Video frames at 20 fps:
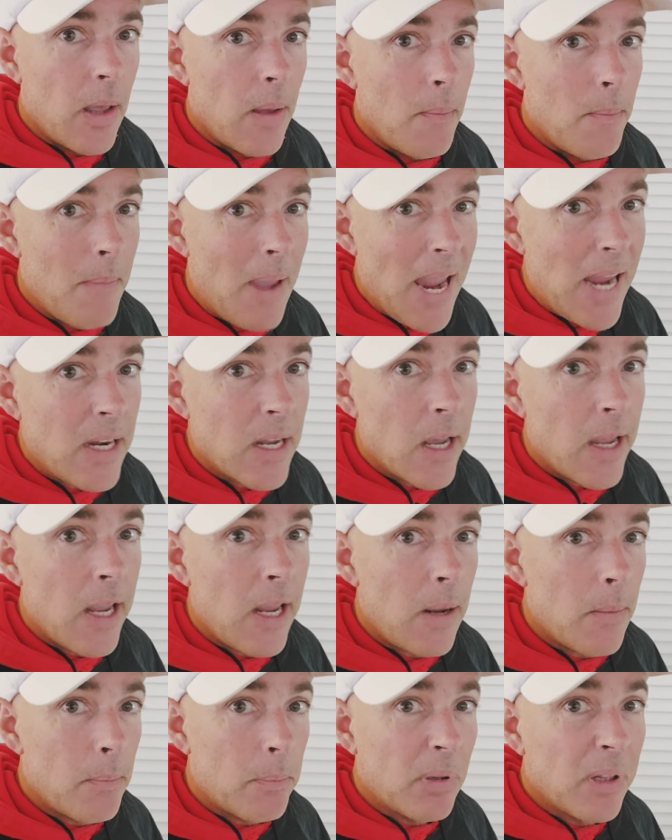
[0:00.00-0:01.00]
made
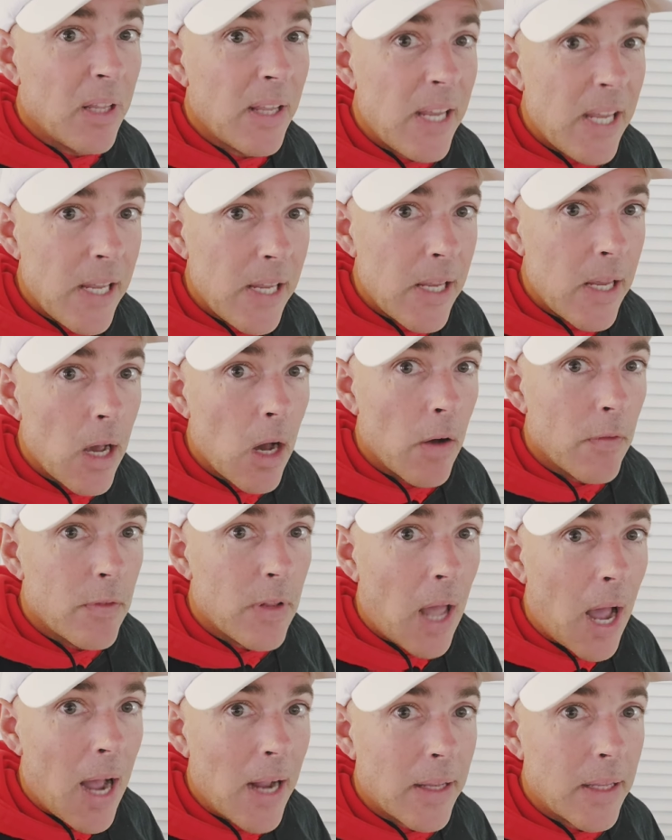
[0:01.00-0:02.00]
a plea of
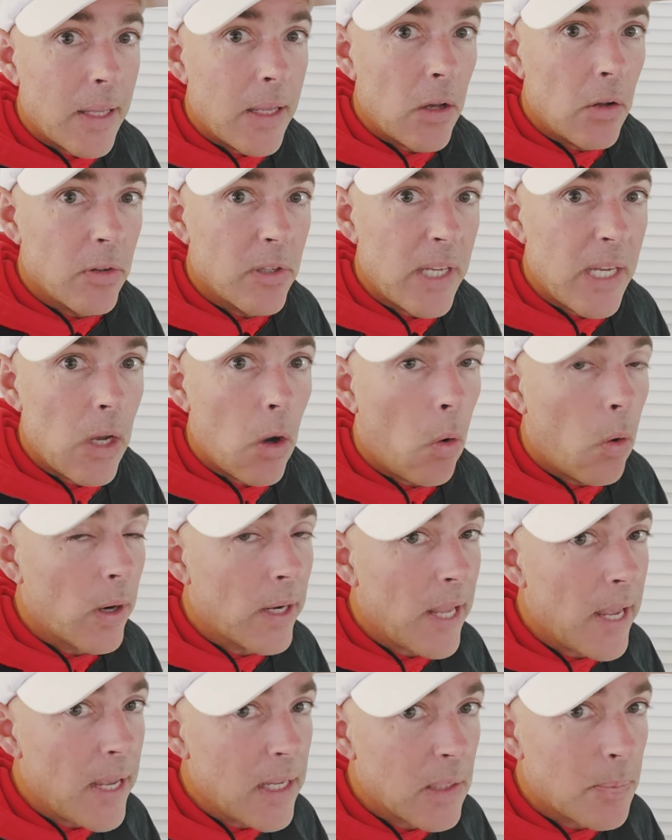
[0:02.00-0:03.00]
not guilty on
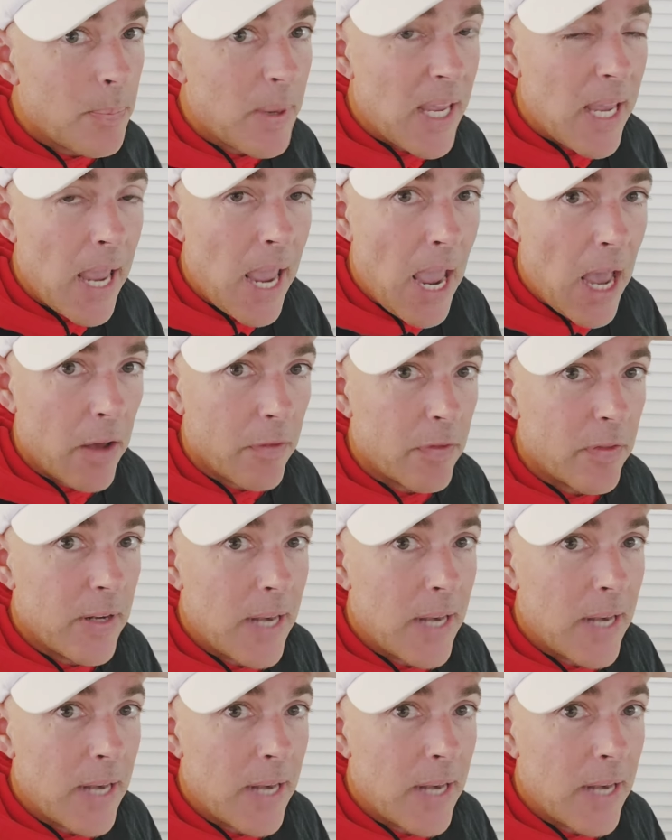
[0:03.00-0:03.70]
his behalf.